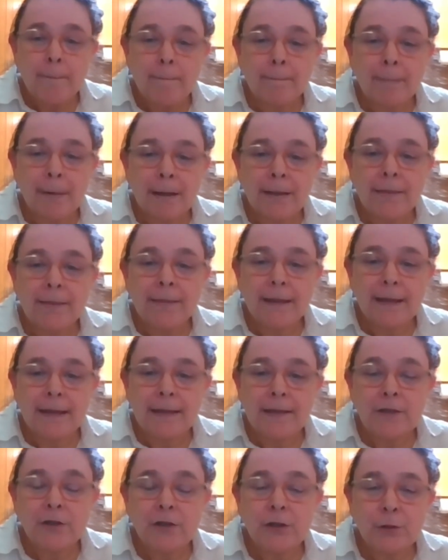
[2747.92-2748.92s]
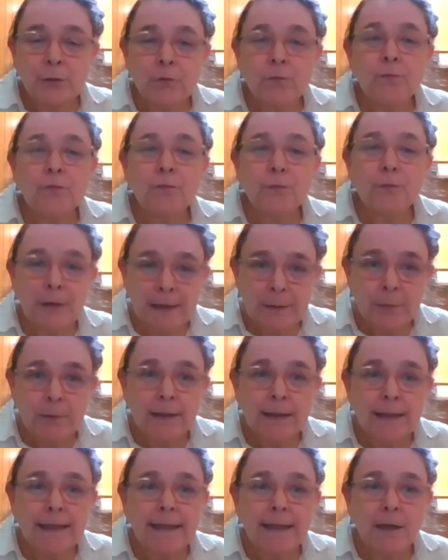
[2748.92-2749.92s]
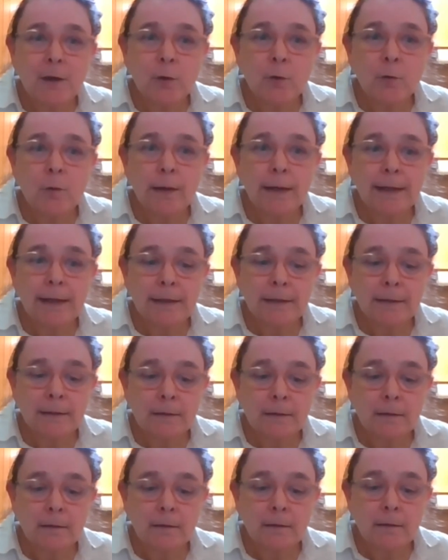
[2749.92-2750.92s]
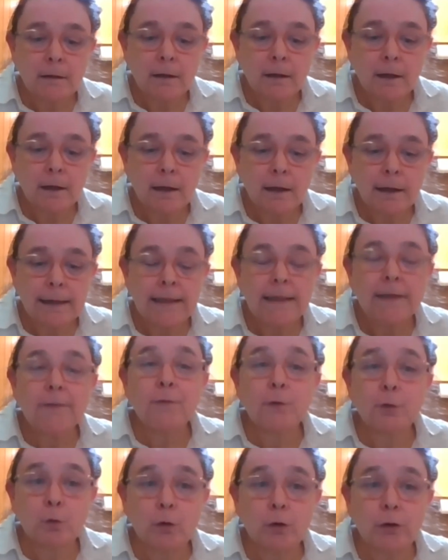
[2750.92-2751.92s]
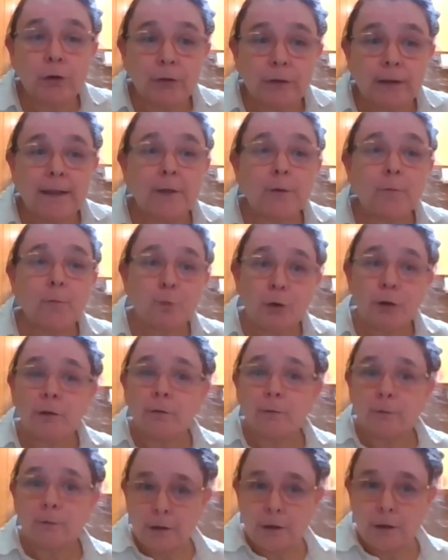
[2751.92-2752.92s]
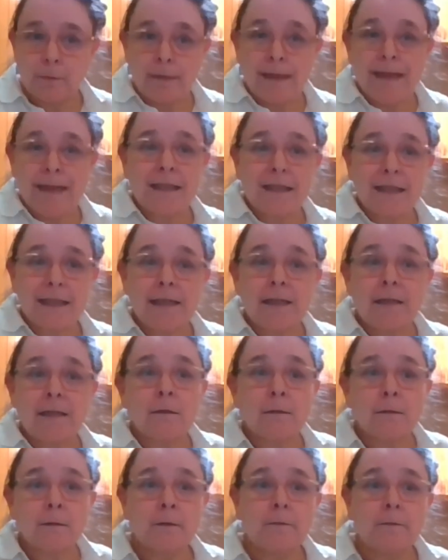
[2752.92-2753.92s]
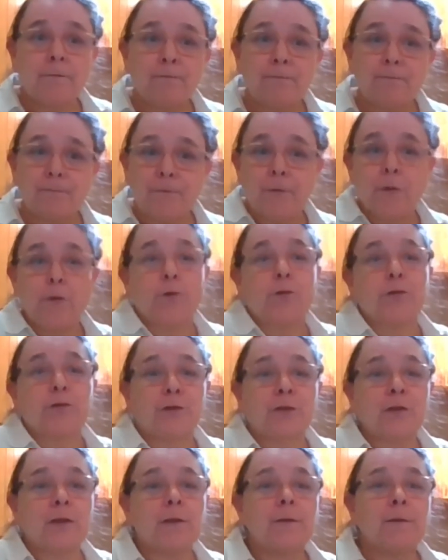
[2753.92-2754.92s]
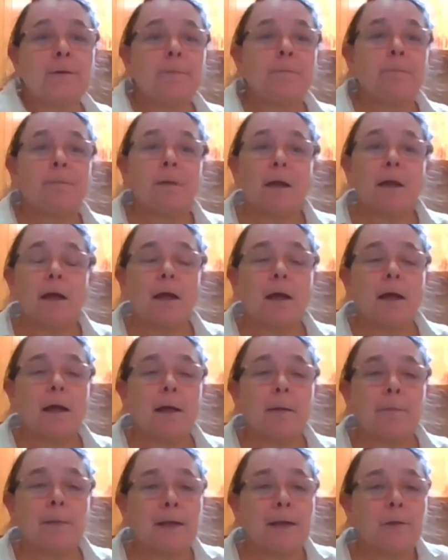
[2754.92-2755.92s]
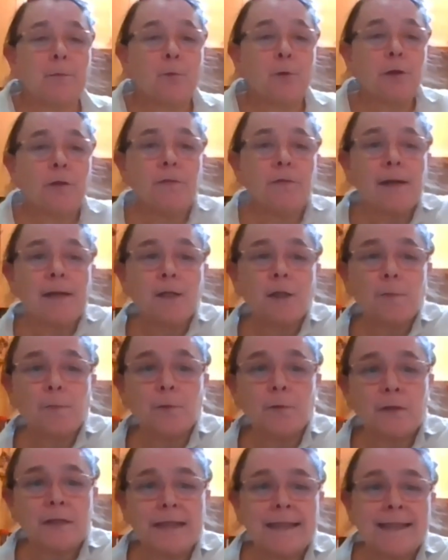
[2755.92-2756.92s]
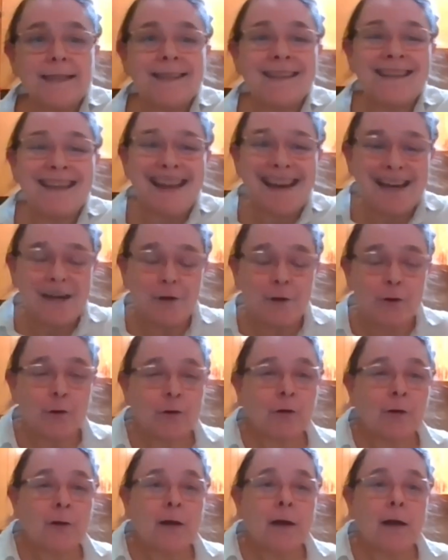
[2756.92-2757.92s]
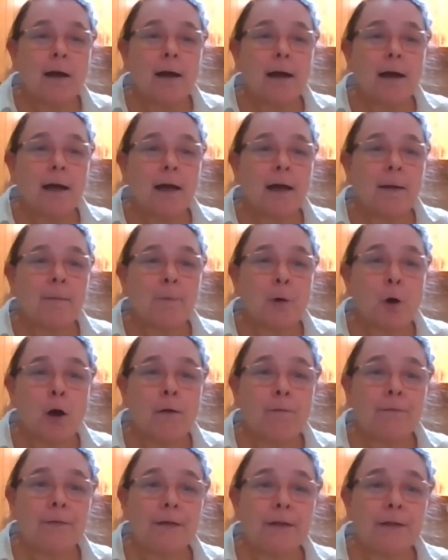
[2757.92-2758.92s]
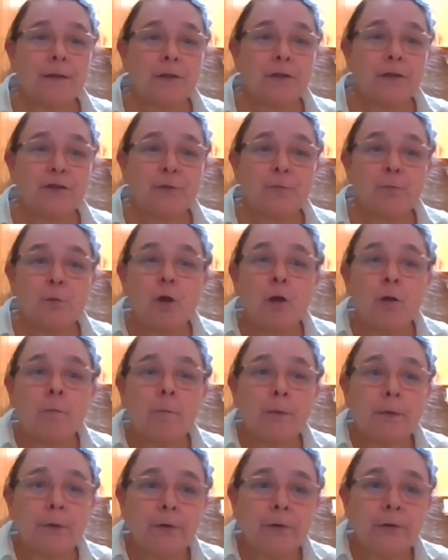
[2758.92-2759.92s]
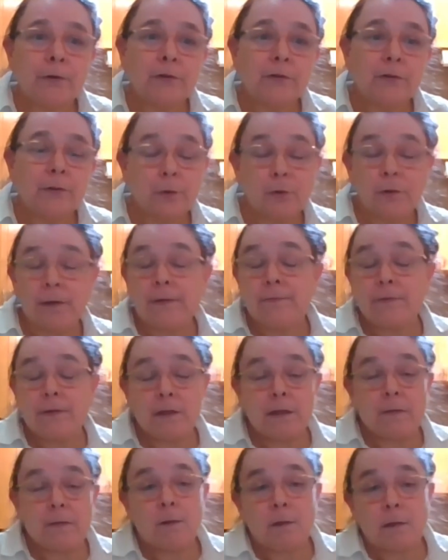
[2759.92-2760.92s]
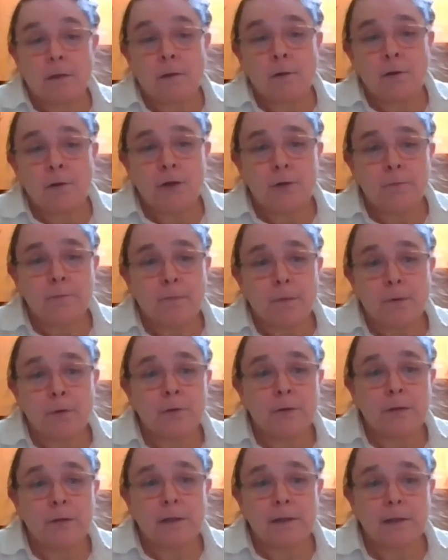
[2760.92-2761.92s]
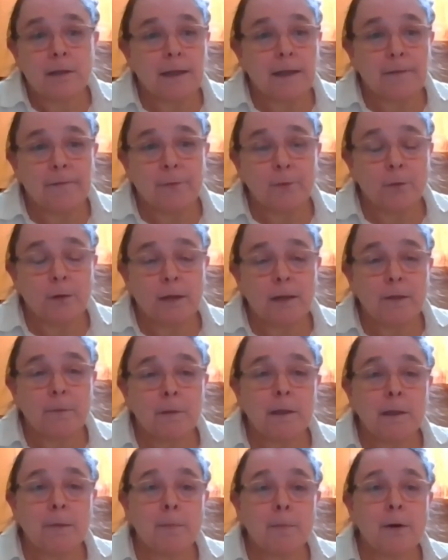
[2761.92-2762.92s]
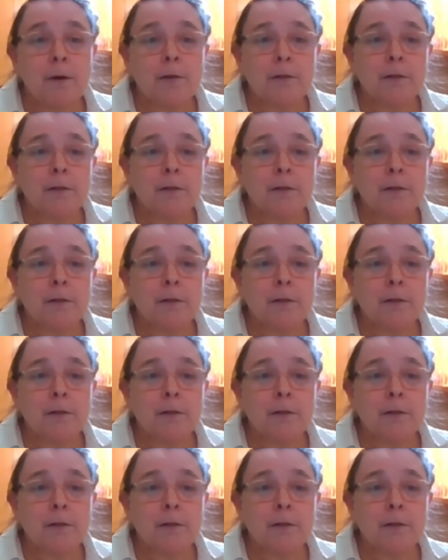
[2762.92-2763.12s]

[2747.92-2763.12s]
but things do frequently go in uh, in different orders. Like you put the meats in first, um, and you put the vegetables in later. Um, often the small birds, or even some of the larger birds, if you cut them in the